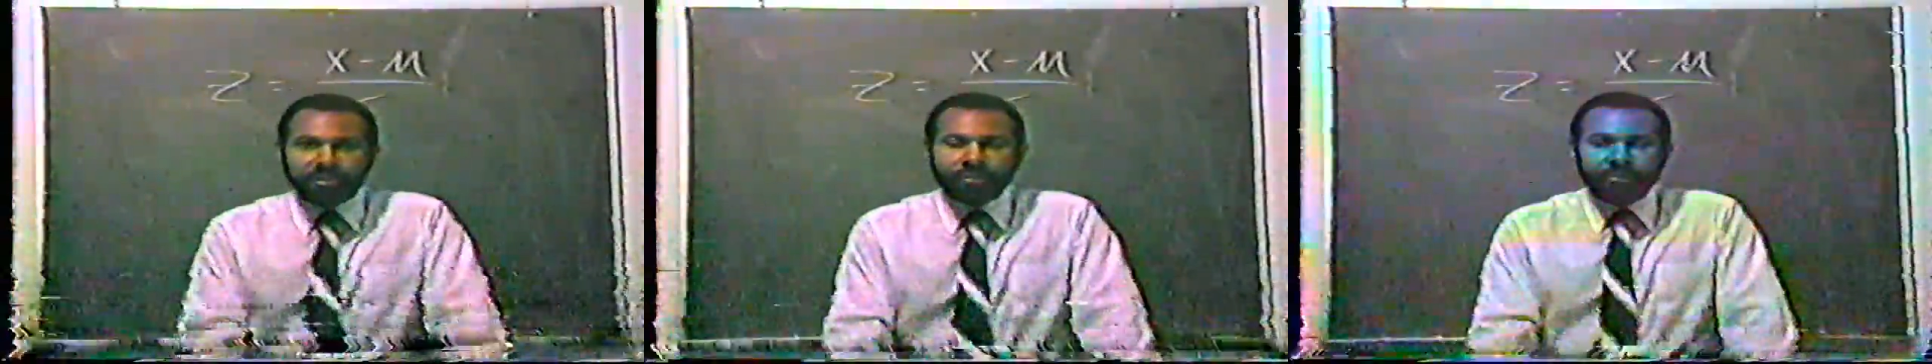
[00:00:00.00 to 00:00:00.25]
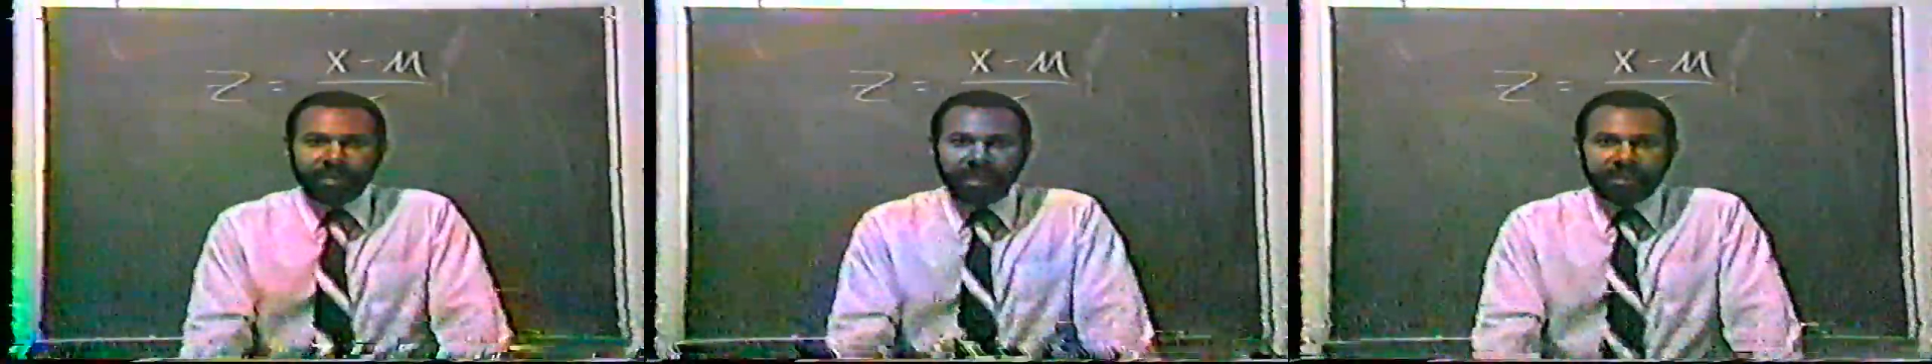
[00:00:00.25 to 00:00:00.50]
need
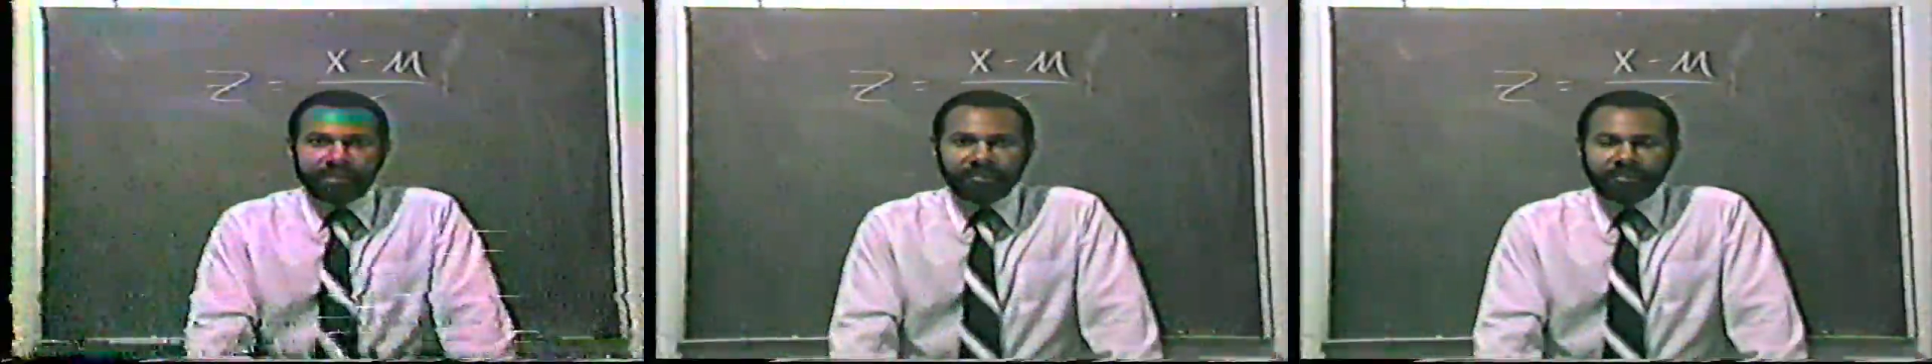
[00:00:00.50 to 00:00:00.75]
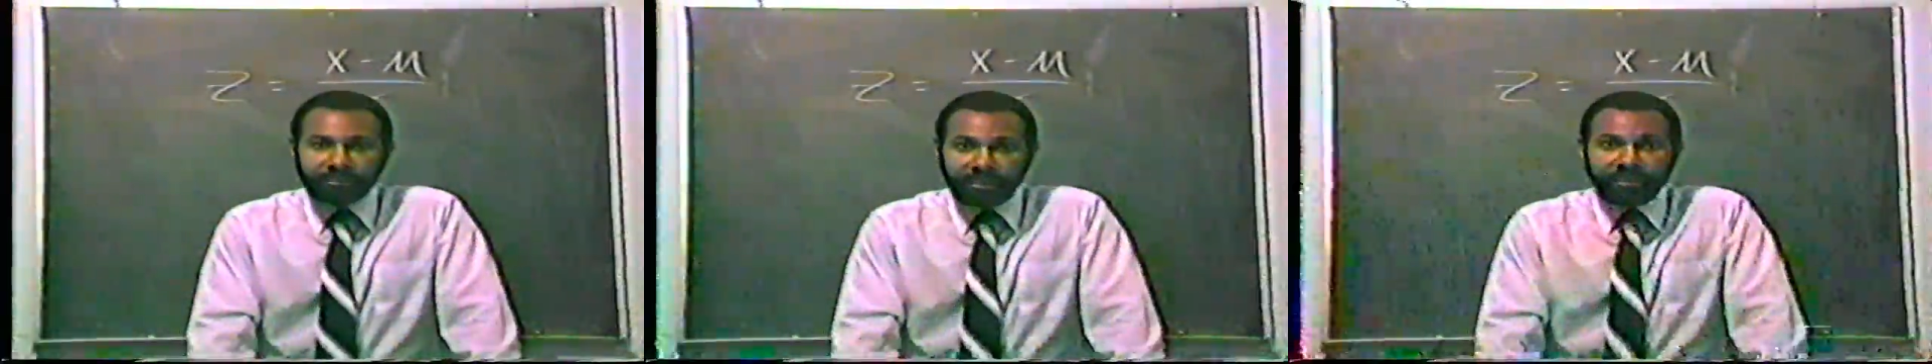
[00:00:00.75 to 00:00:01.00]
to make
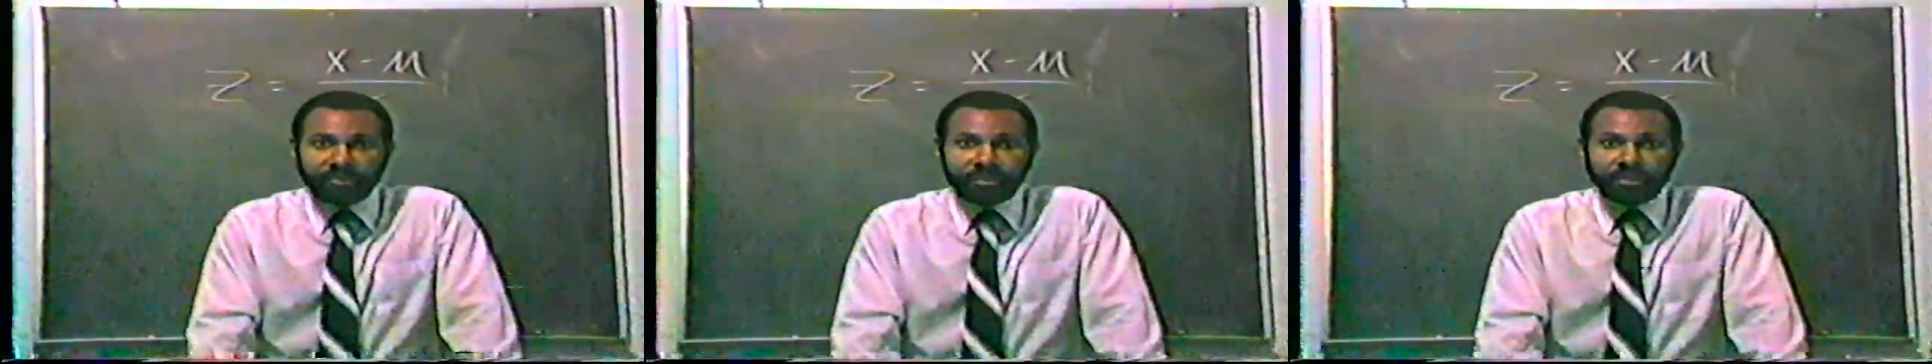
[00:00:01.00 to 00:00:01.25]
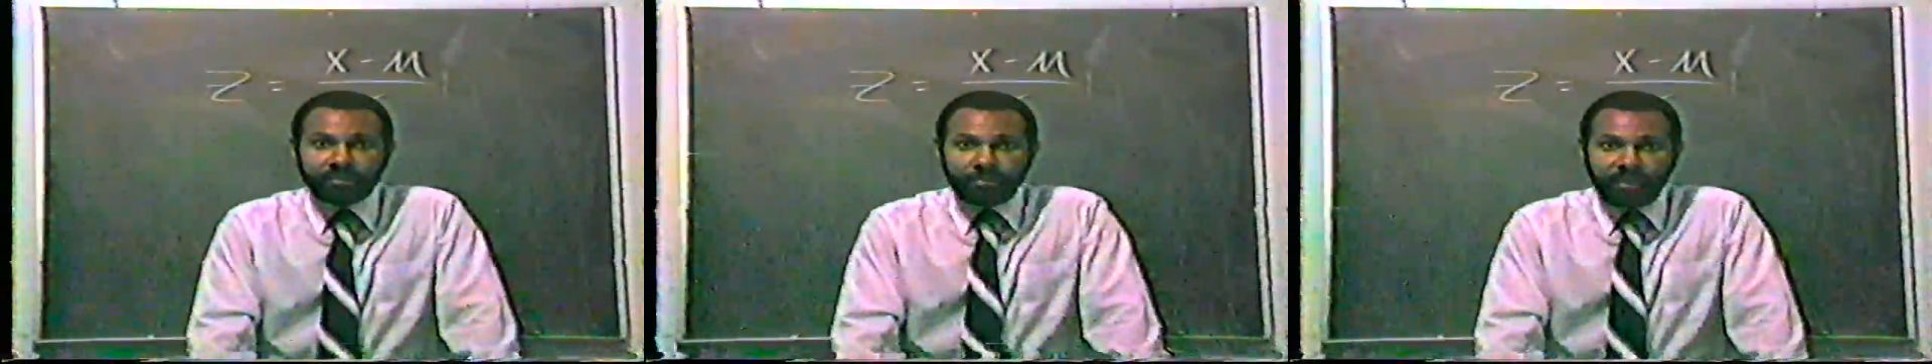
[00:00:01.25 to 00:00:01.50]

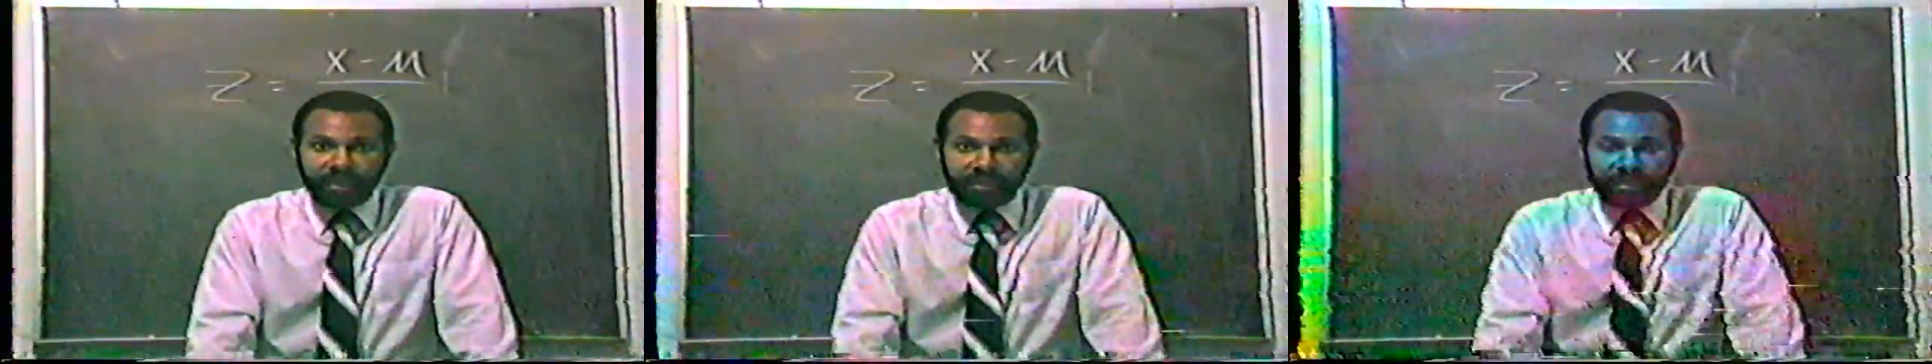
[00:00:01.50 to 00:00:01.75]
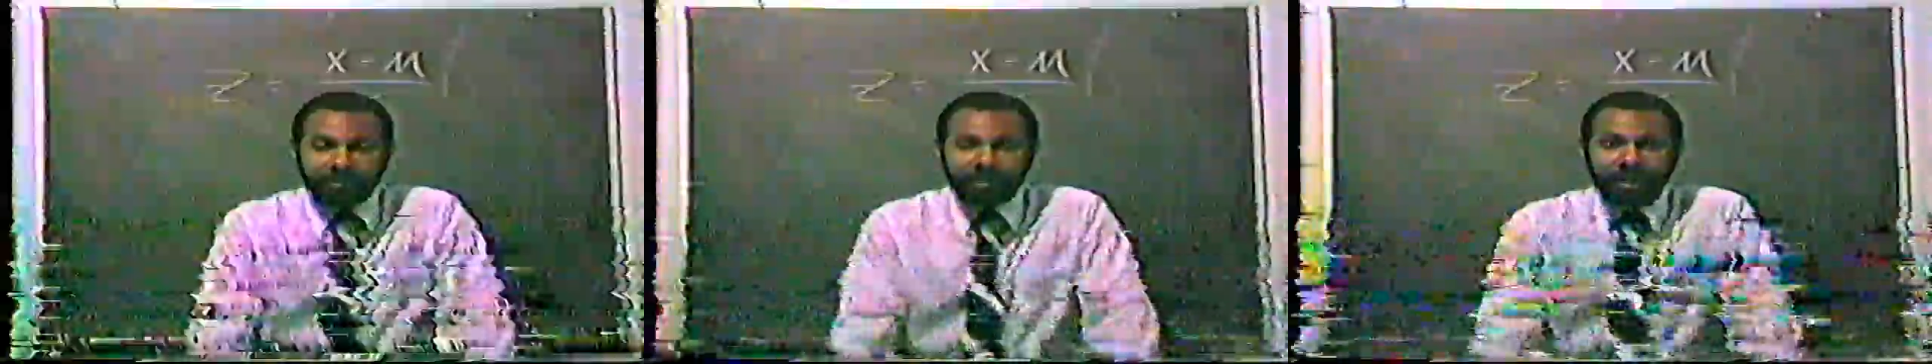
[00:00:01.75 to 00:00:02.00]

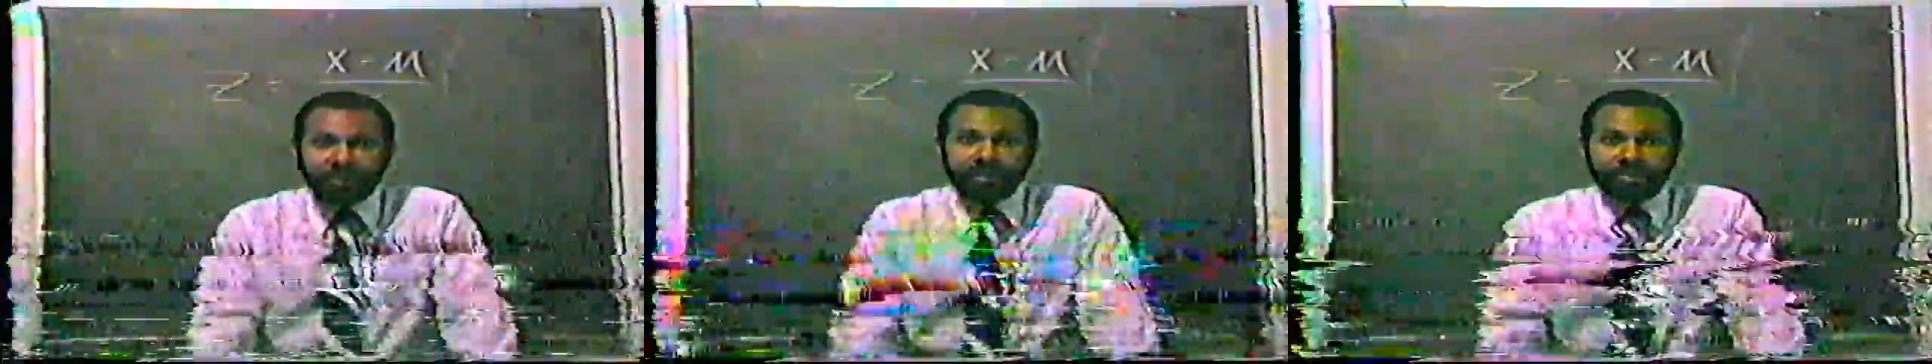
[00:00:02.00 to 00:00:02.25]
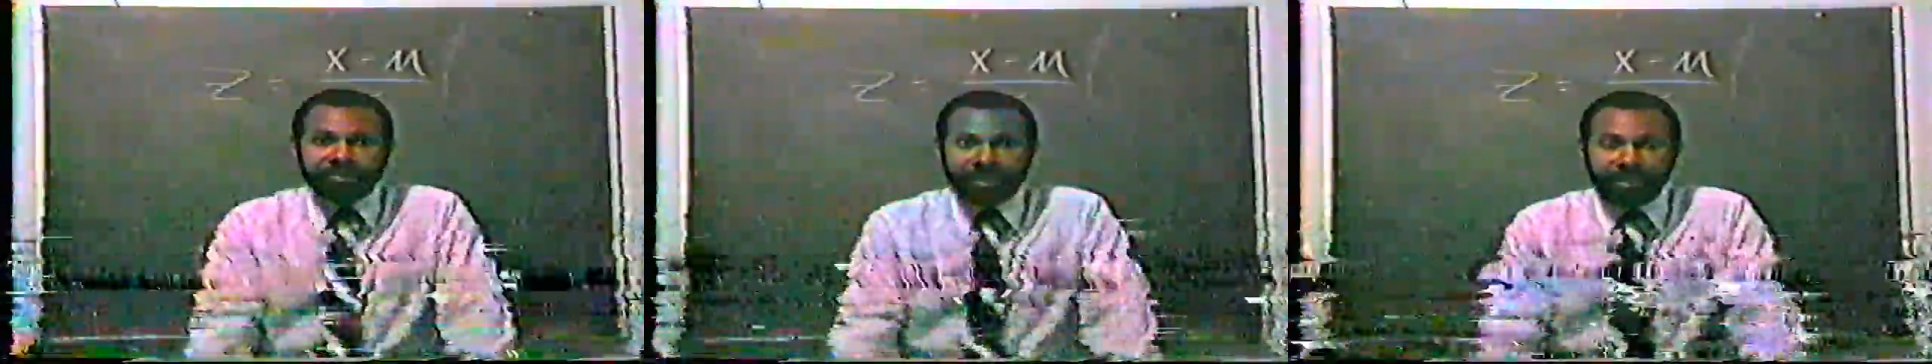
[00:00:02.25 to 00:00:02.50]
at
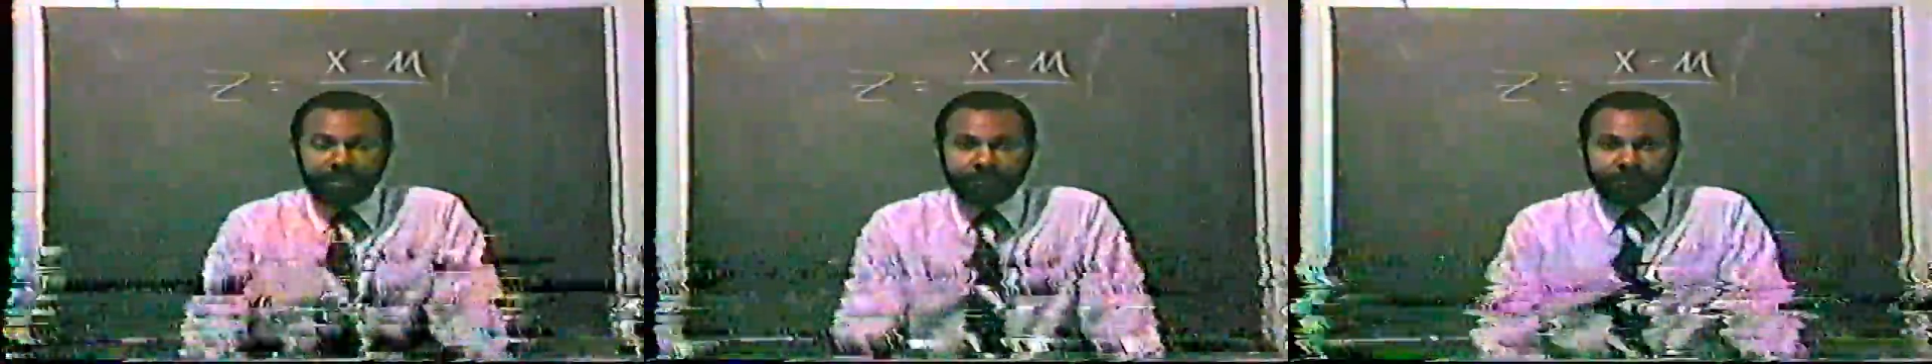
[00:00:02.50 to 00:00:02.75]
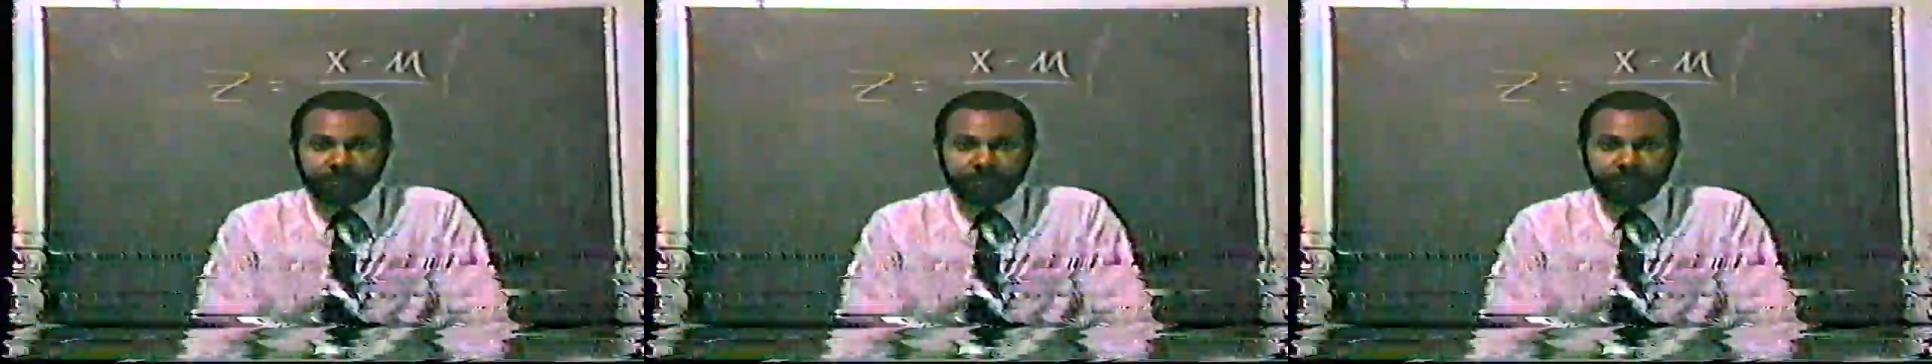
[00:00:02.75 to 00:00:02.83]
that time.